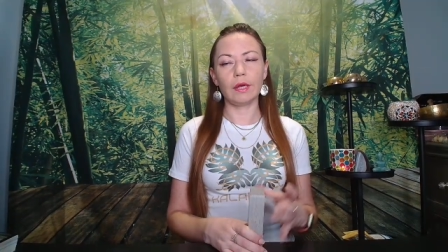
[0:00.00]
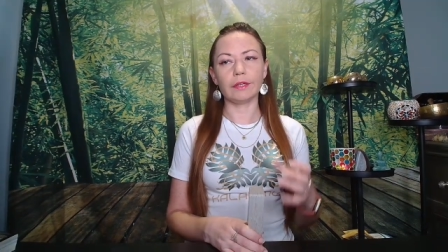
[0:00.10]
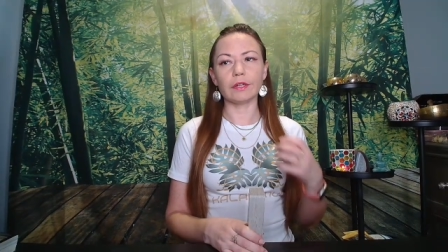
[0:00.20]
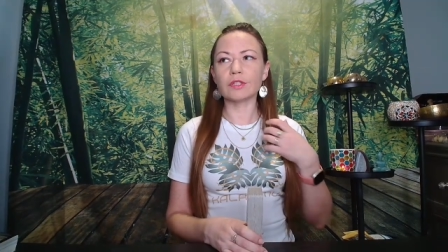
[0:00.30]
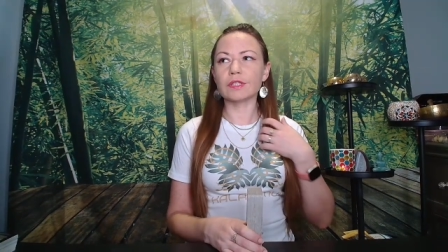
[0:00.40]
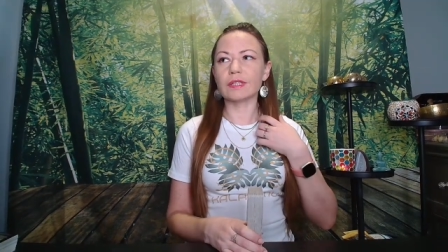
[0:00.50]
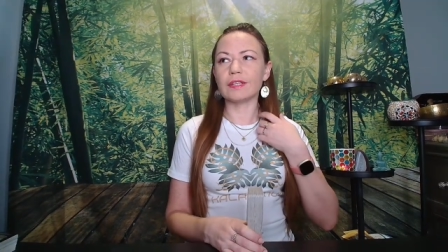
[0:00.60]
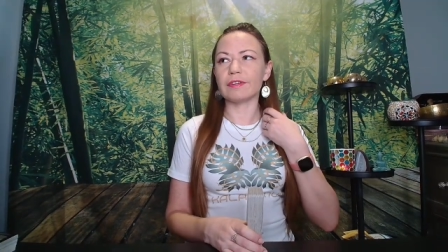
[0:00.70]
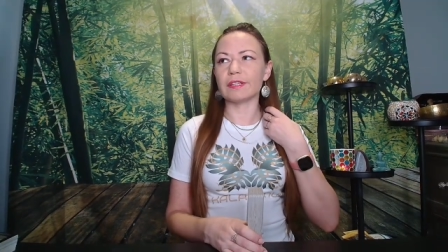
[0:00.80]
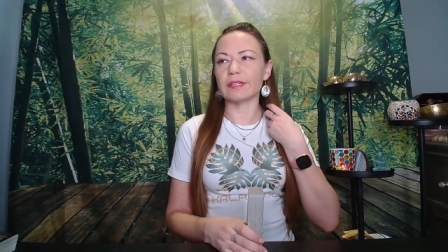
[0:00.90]
Not just
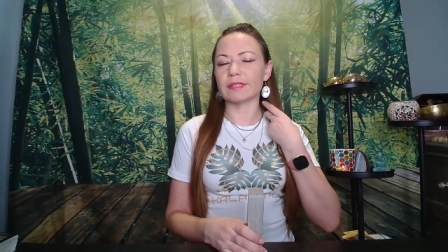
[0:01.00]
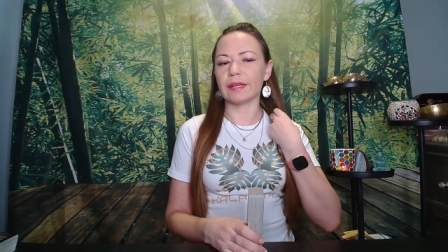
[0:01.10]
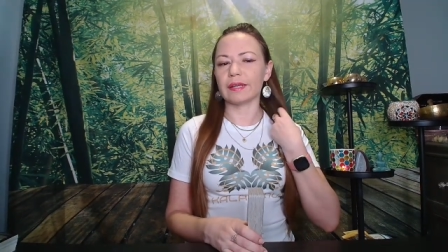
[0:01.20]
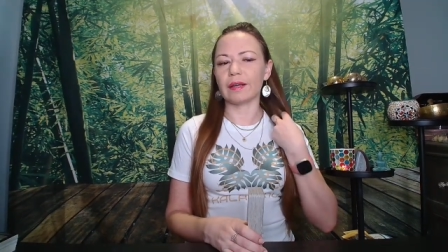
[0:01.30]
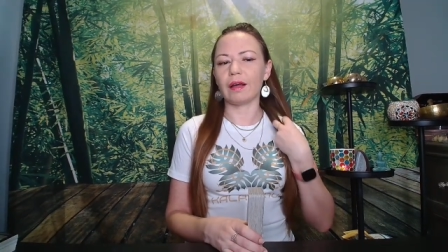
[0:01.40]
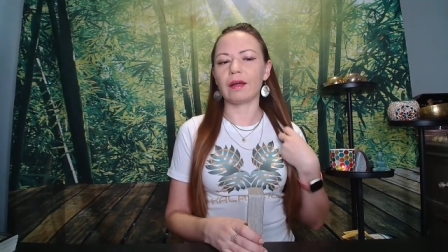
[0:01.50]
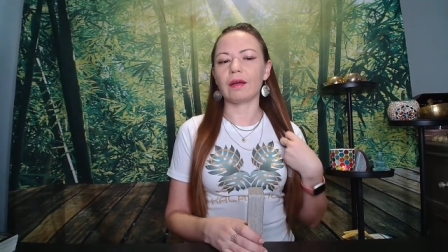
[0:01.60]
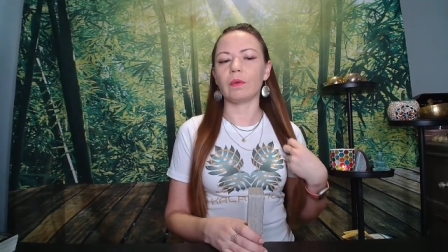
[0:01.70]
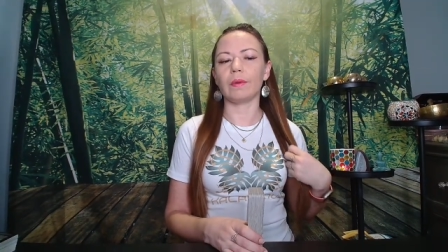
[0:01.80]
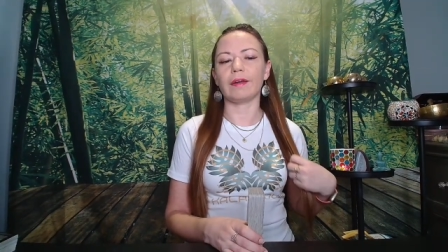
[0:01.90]
leave it as like, ah,
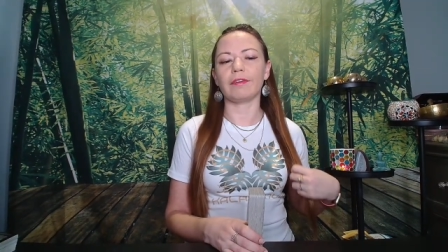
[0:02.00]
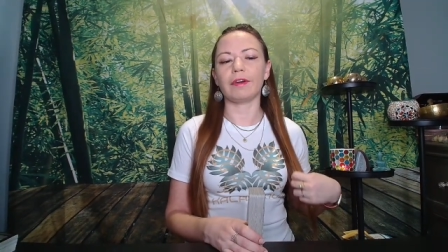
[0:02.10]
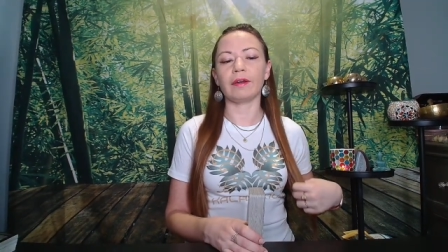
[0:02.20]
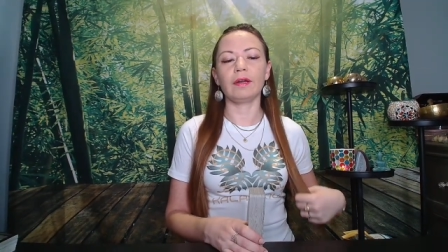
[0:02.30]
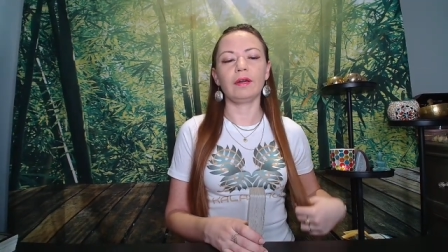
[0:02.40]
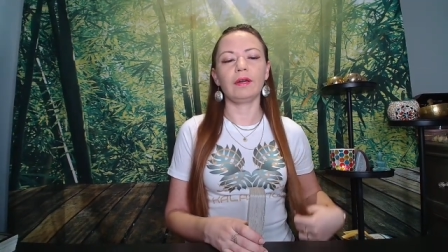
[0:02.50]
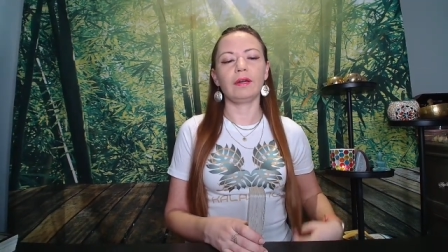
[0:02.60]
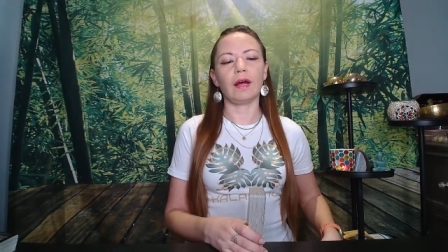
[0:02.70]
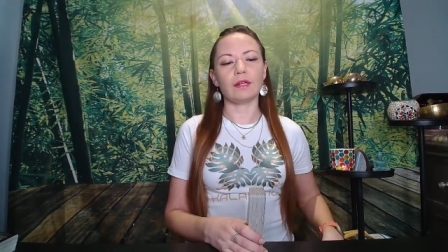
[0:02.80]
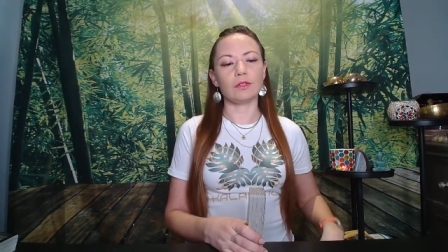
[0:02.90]
whatever,
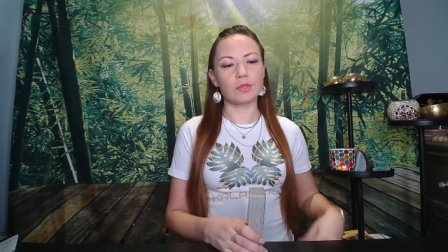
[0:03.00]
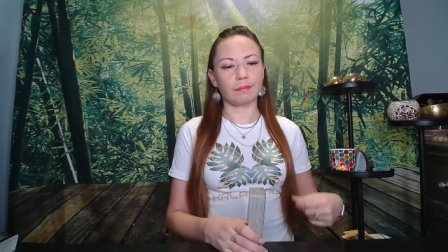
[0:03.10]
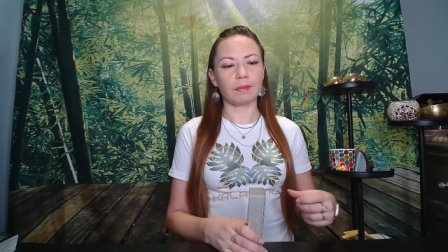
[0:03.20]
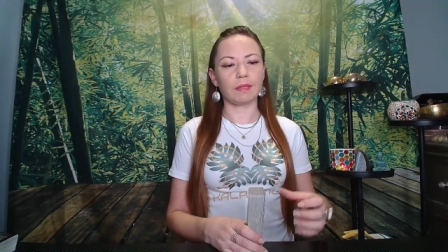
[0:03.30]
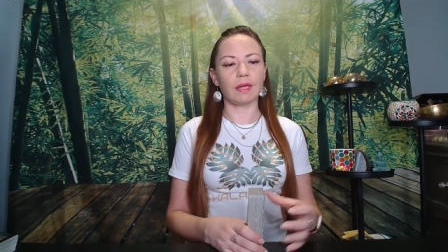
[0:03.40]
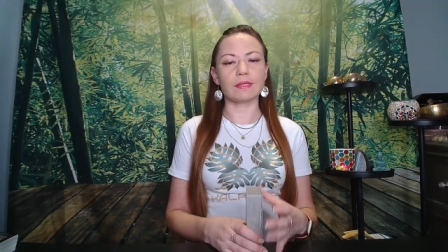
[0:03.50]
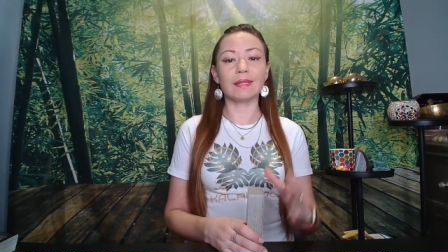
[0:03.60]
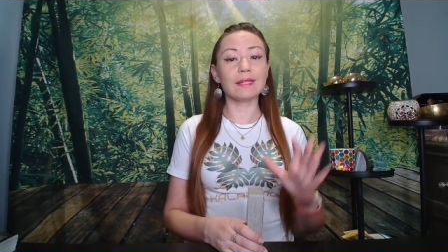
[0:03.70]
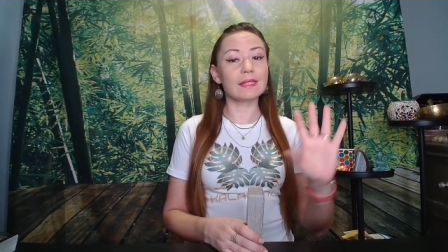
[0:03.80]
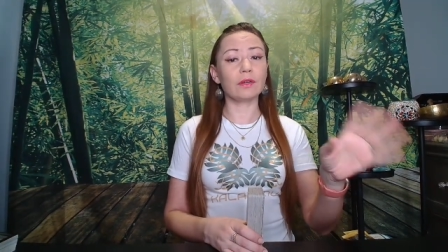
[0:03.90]
I'll do something else.
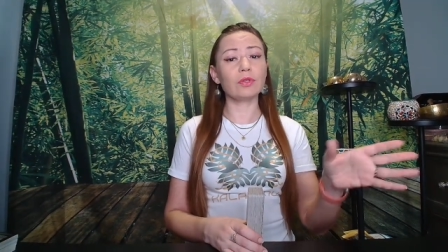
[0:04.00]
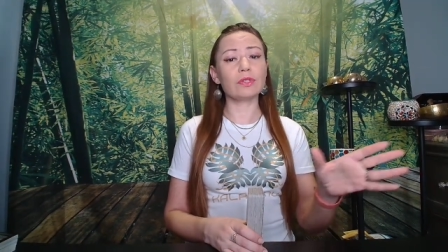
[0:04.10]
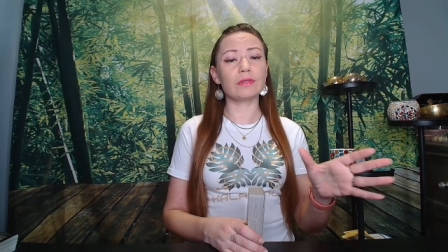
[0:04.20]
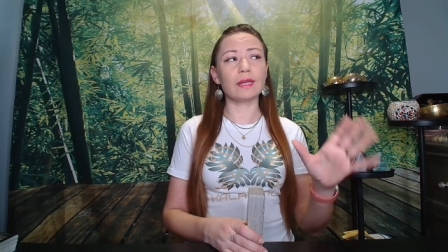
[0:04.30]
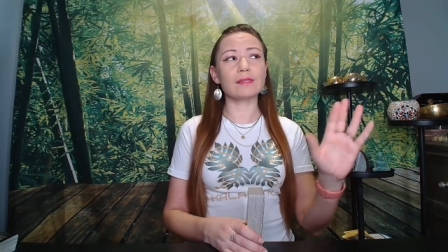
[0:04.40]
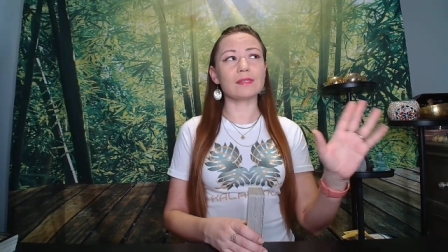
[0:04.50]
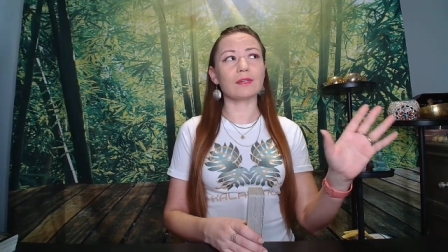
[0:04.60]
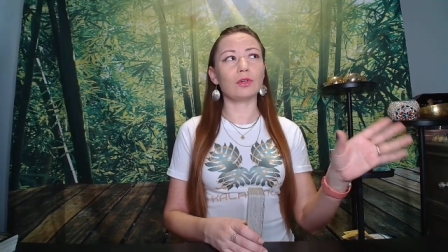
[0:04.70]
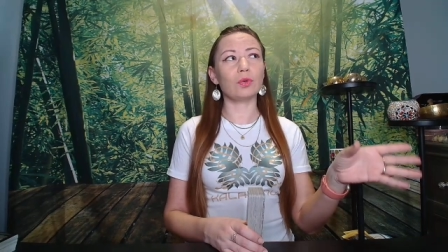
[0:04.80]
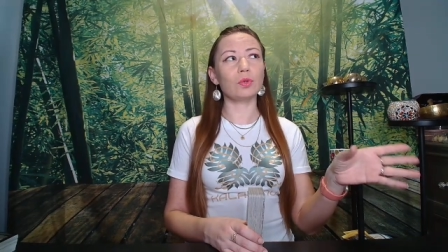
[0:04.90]
That's a
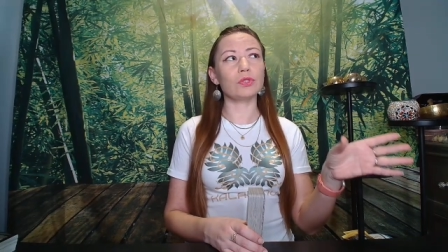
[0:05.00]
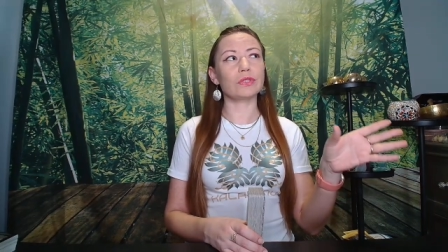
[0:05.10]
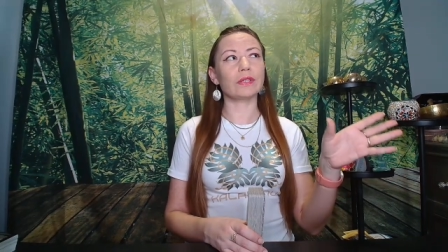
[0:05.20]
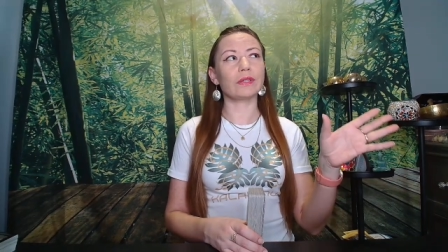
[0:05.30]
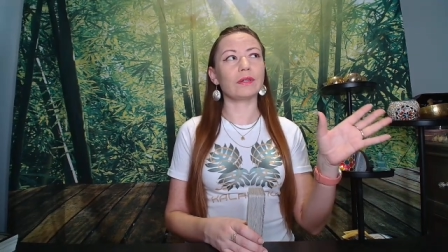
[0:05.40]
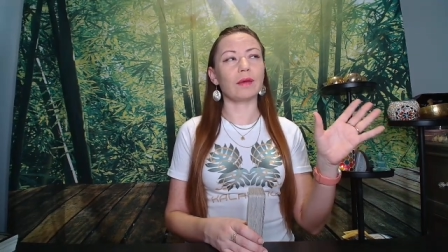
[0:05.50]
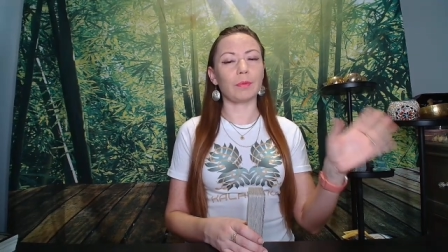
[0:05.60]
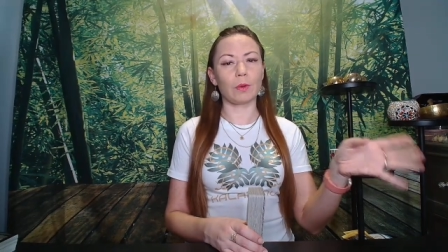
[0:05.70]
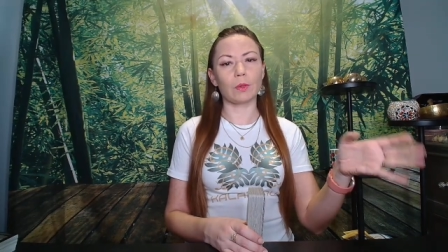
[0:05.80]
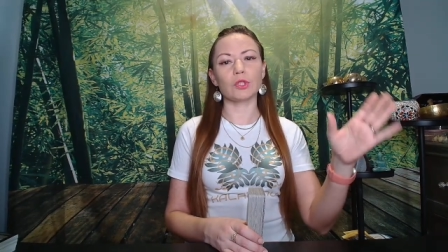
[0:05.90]
good
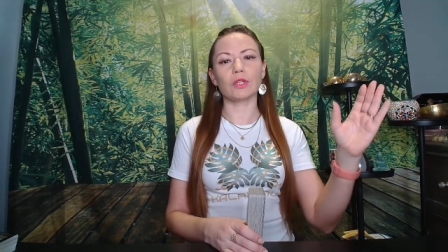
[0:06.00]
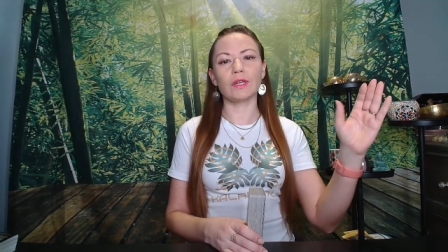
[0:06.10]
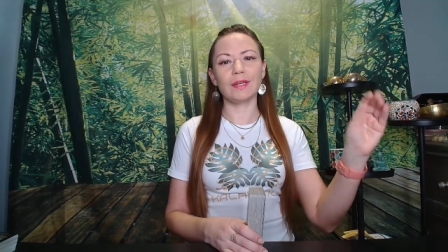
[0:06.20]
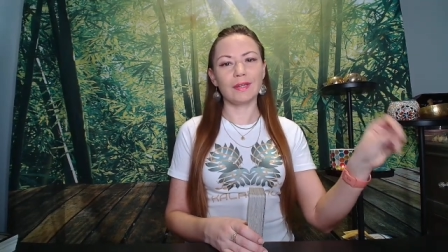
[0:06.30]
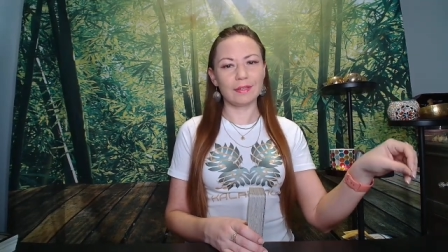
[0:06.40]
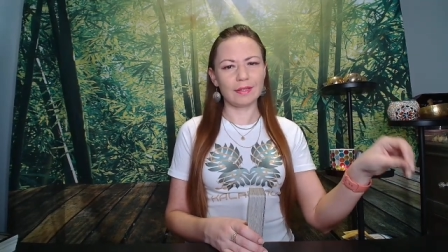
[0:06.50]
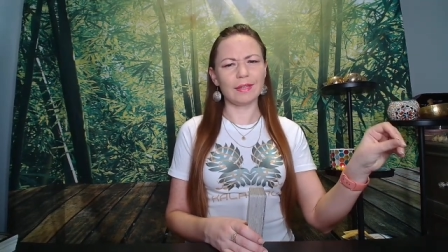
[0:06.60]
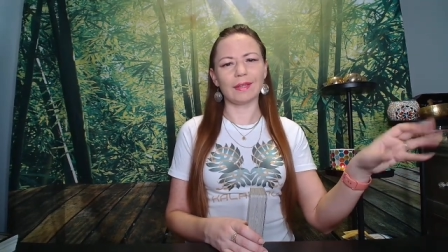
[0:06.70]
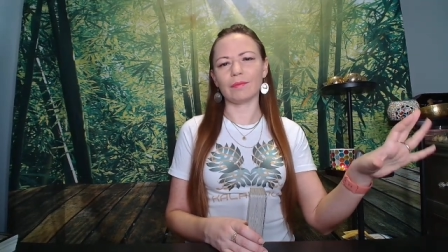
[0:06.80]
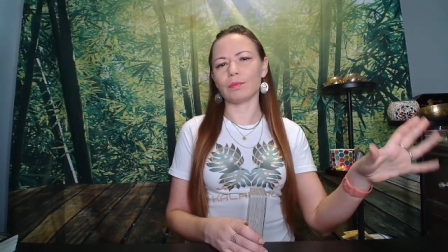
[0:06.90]
approach
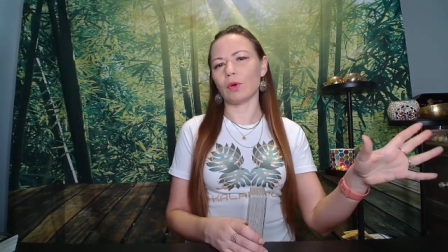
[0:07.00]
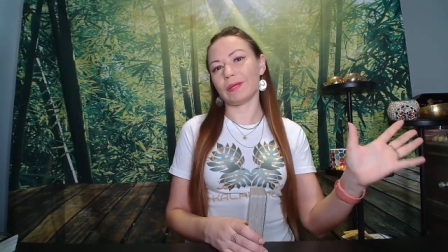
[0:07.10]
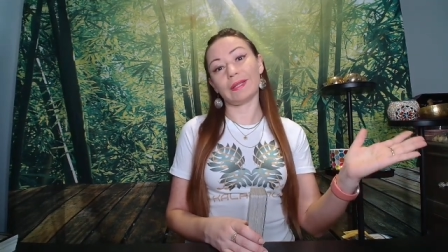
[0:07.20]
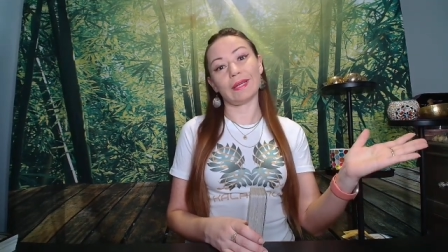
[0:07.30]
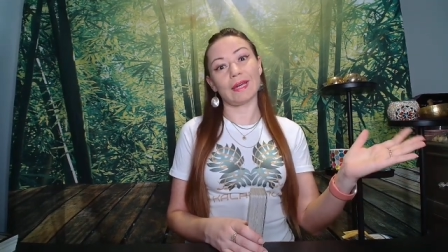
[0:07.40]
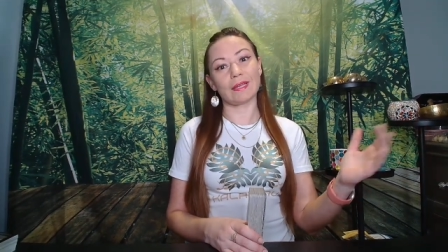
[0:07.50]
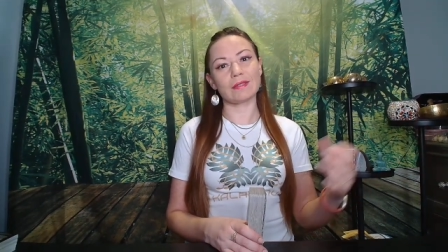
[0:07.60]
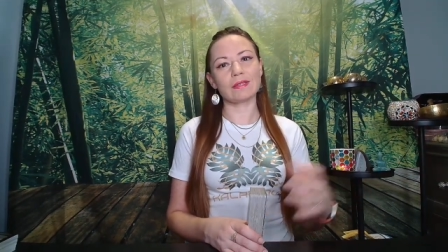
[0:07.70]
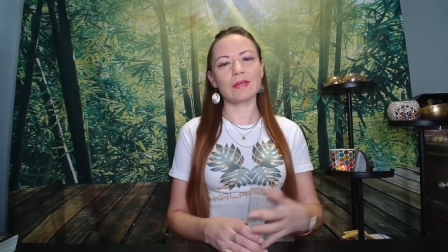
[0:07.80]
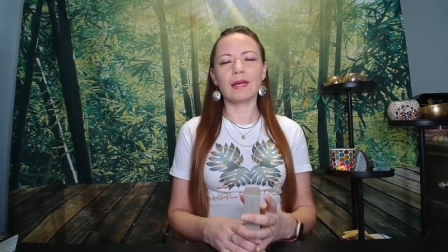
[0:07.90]
in that moment, I
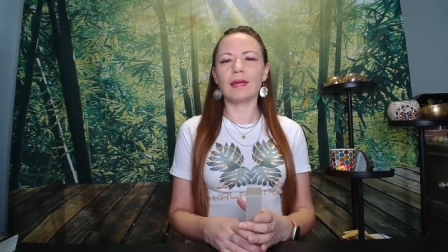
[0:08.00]
guess.